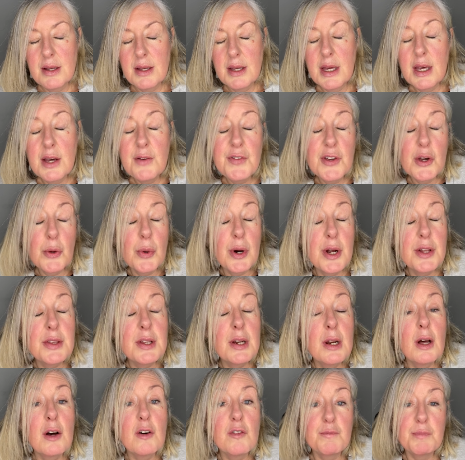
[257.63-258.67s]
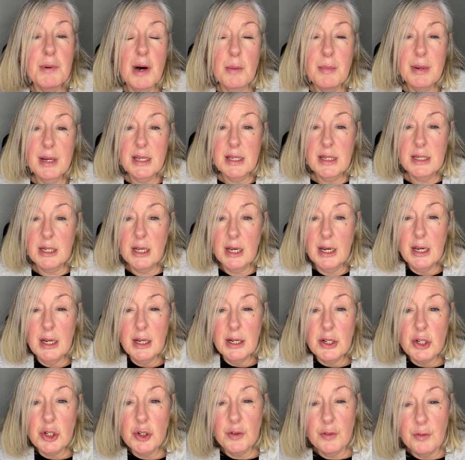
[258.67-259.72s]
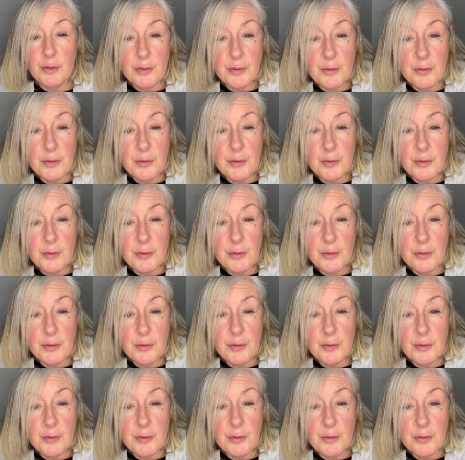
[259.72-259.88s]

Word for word: if you were in the love bombing stage,